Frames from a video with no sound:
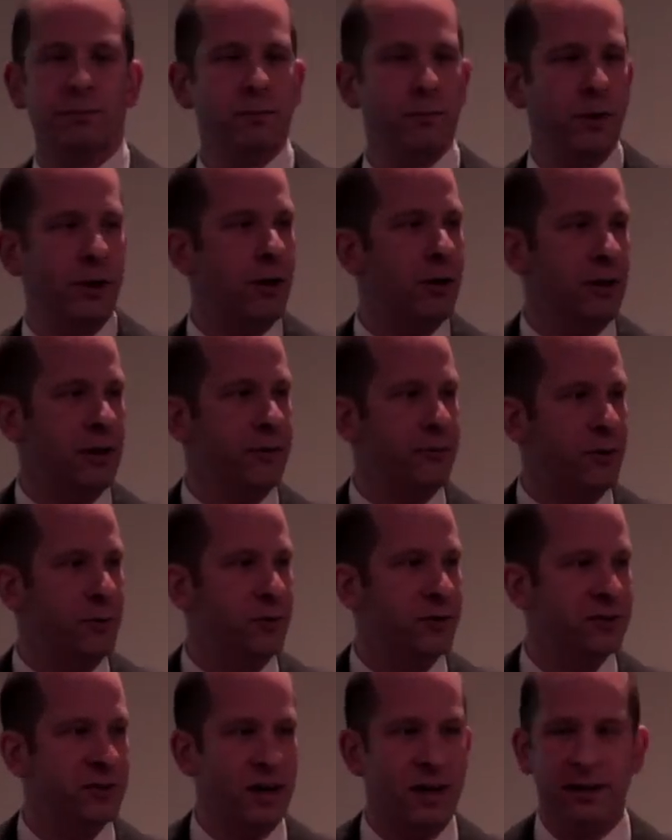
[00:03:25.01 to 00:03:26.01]
We all live in
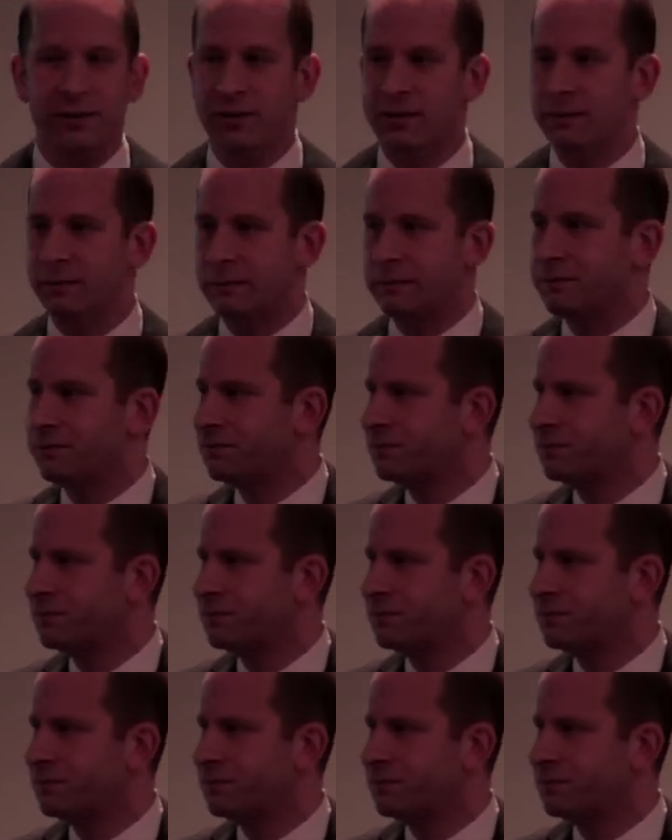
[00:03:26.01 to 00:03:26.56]
Wisconsin.